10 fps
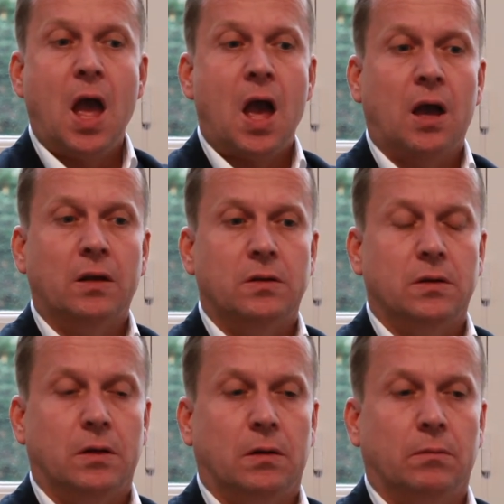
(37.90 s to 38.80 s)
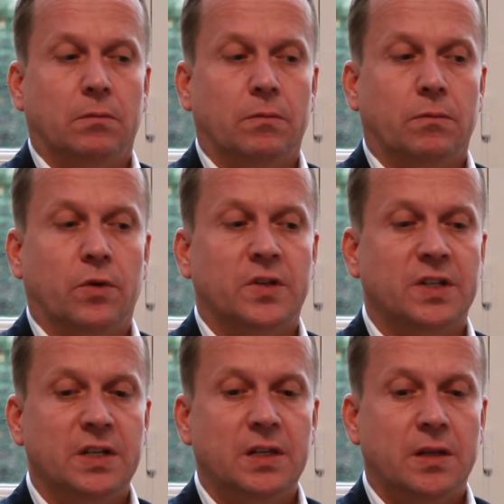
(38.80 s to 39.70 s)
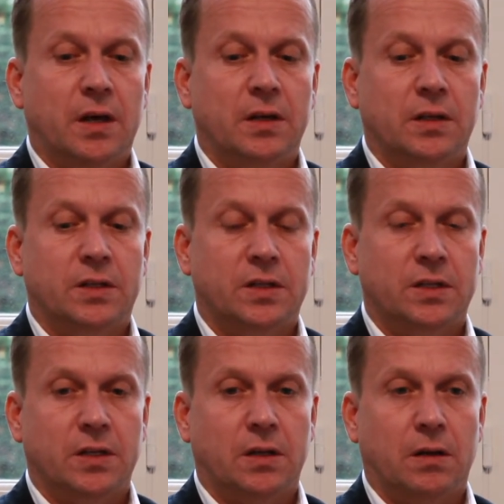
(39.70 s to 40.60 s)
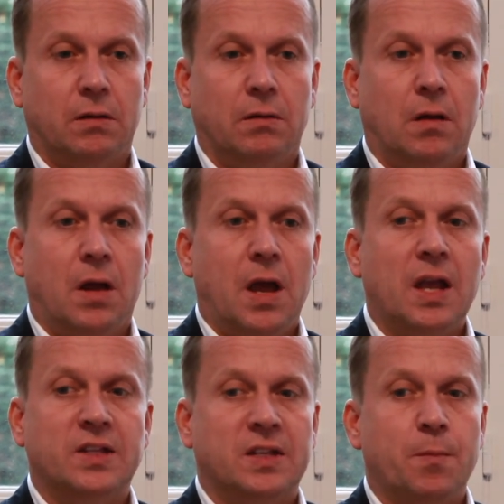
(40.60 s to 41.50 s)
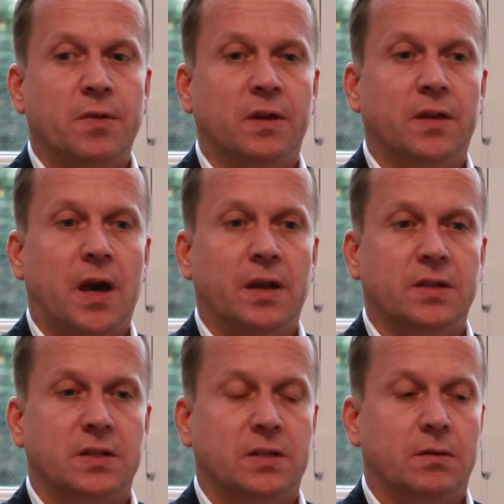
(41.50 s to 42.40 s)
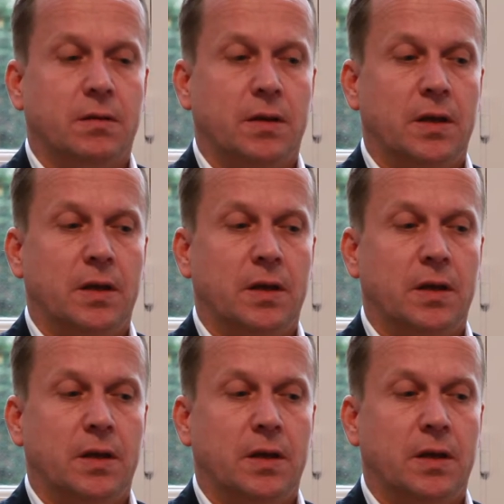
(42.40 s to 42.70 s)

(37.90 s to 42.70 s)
And we see that it's something that is